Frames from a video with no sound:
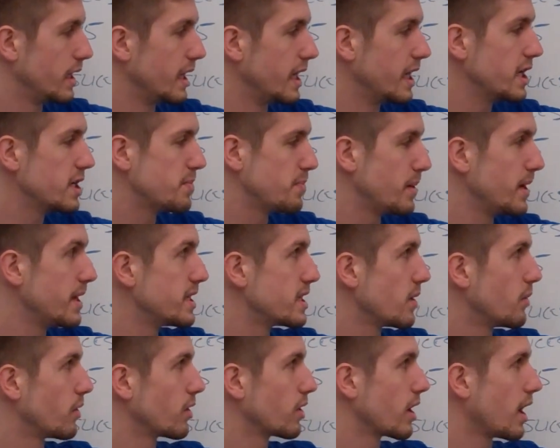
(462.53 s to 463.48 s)
each
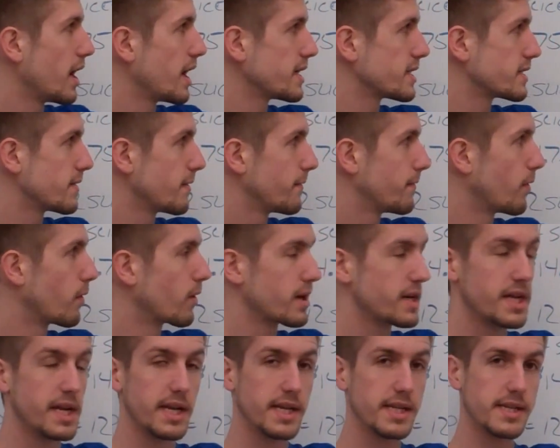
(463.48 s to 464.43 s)
pizza will cost
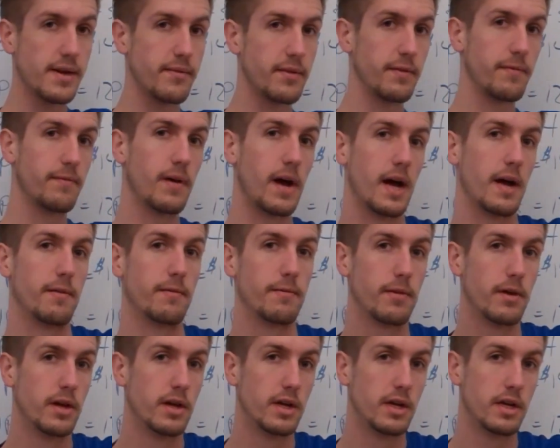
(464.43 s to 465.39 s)
$14.75.
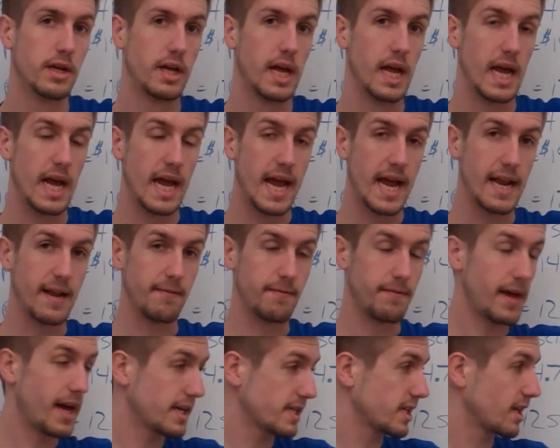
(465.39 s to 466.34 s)
And if
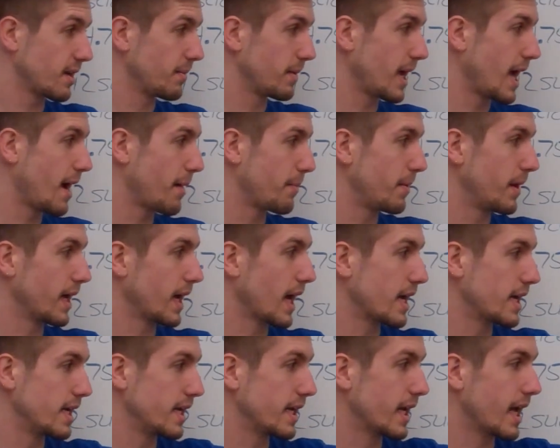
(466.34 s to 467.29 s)
that's going to be happening,
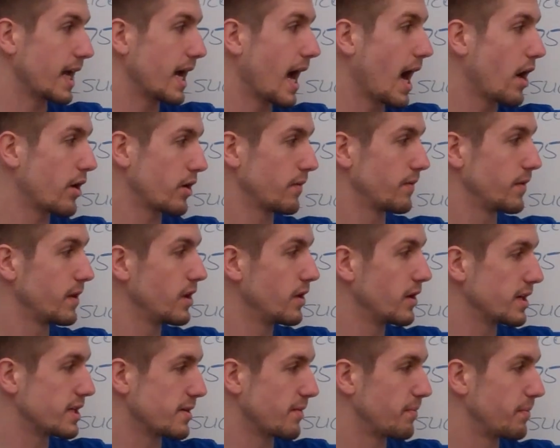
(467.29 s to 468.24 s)
I need to get out of the
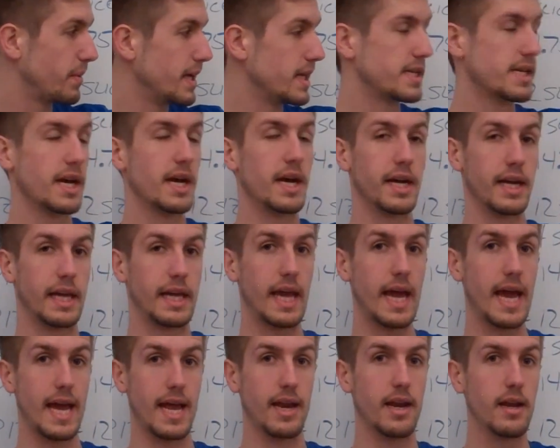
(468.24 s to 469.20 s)
units of pizza
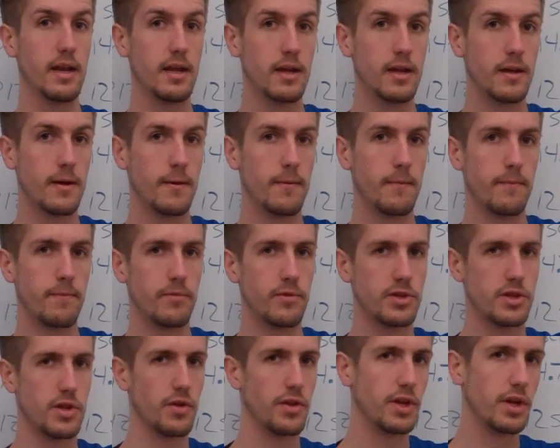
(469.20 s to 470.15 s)
again.
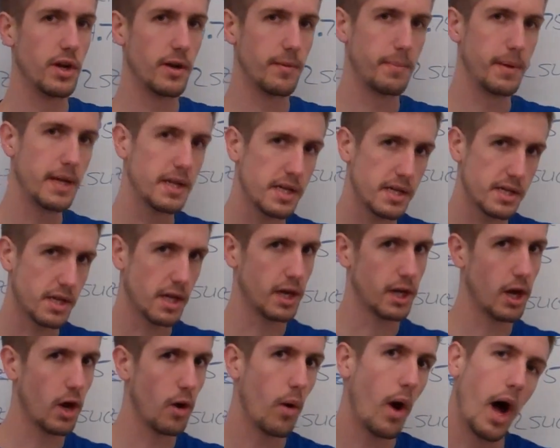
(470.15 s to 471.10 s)
So the unit of pizza is going
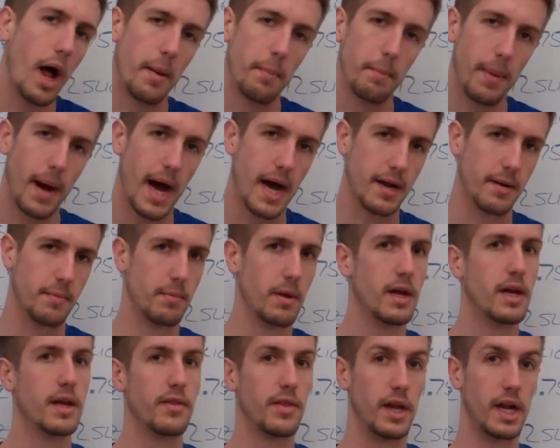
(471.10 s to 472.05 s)
to go on bottom.
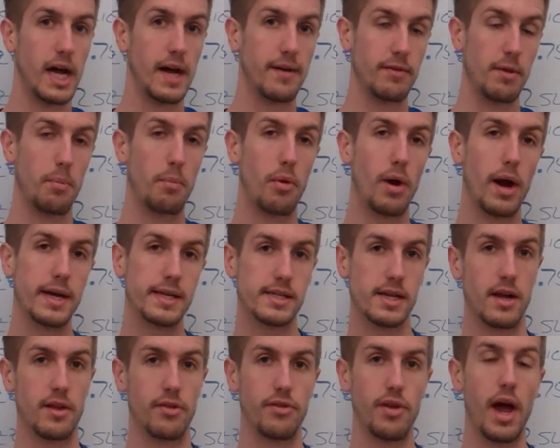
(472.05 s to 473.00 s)
Then I'll have the price
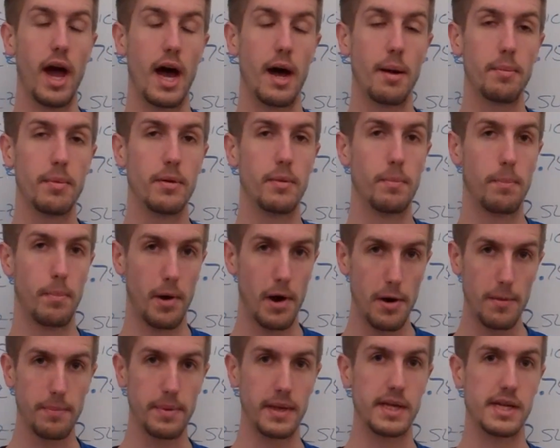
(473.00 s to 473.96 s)
on top
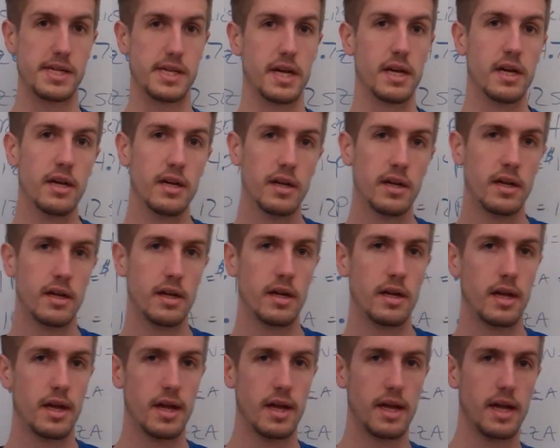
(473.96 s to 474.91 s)
per pizza.
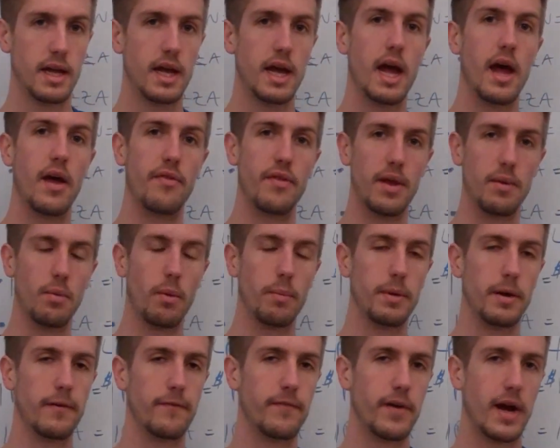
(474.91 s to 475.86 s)
And then we'll
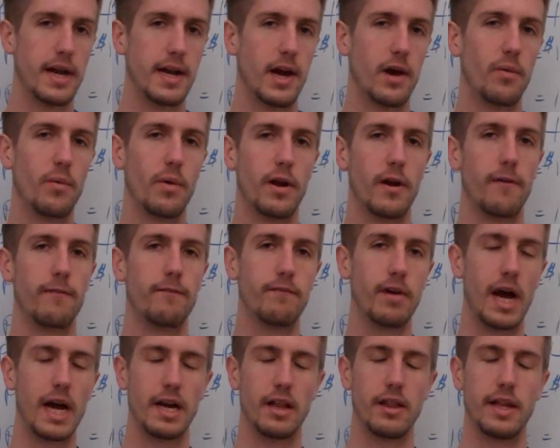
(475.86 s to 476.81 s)
be able to find out what our
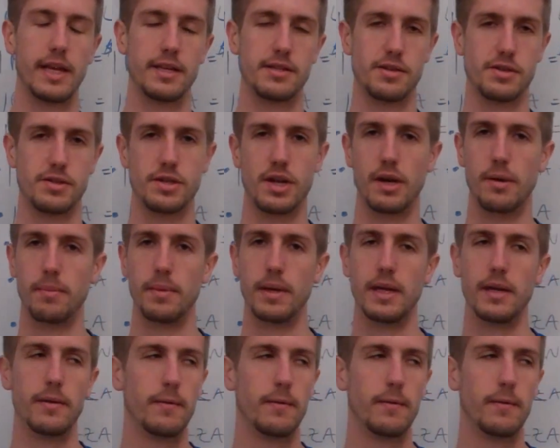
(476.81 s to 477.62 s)
final answer is going to be.